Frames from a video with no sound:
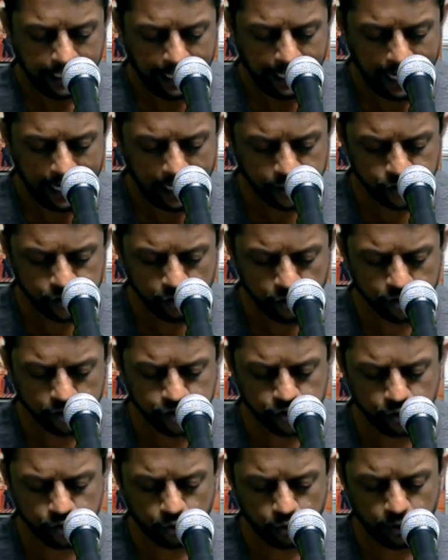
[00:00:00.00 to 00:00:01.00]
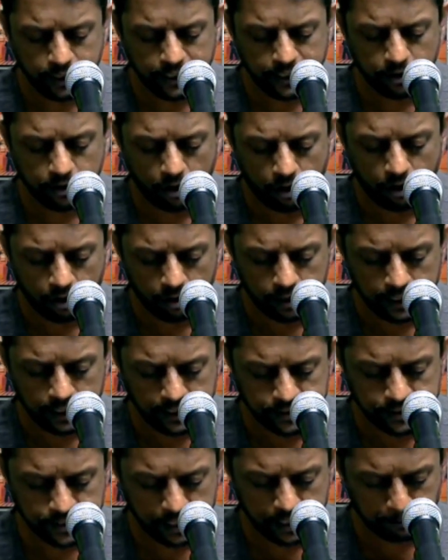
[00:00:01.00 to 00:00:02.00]
as also in all
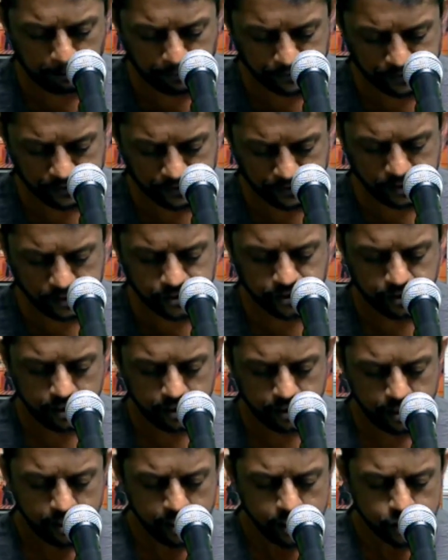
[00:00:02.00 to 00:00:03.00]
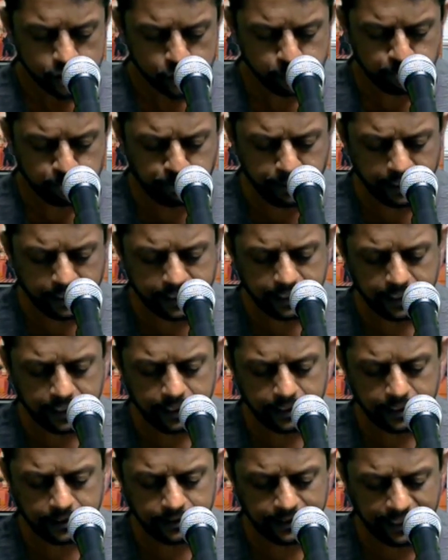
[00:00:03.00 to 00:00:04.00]
his epistles, speaking
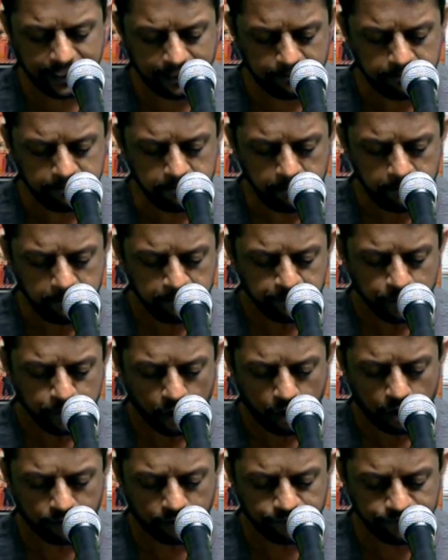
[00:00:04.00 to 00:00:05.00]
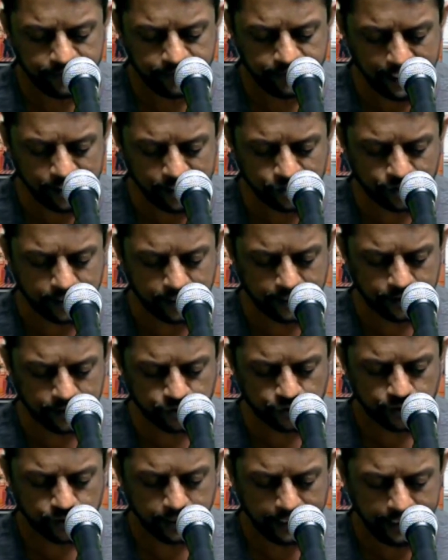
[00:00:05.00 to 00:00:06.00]
in them of these
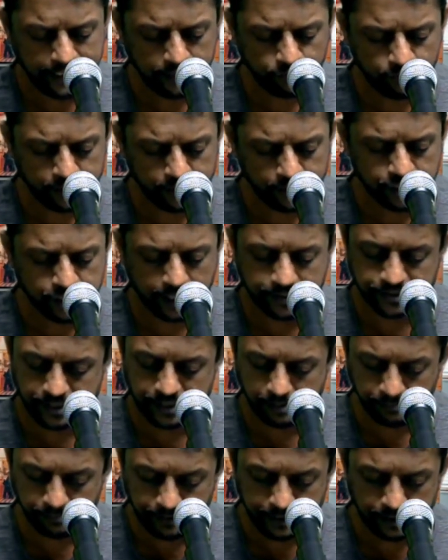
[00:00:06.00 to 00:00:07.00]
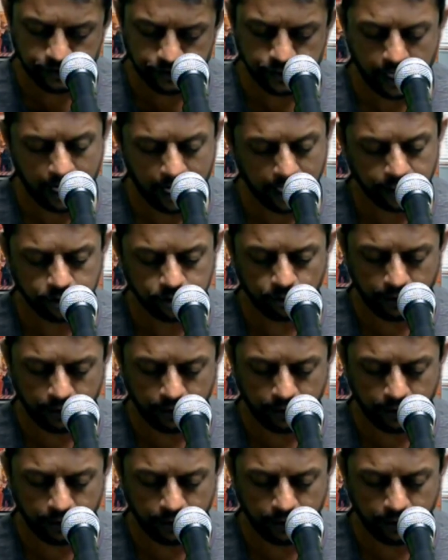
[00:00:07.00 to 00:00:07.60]
things, in which are some things hard to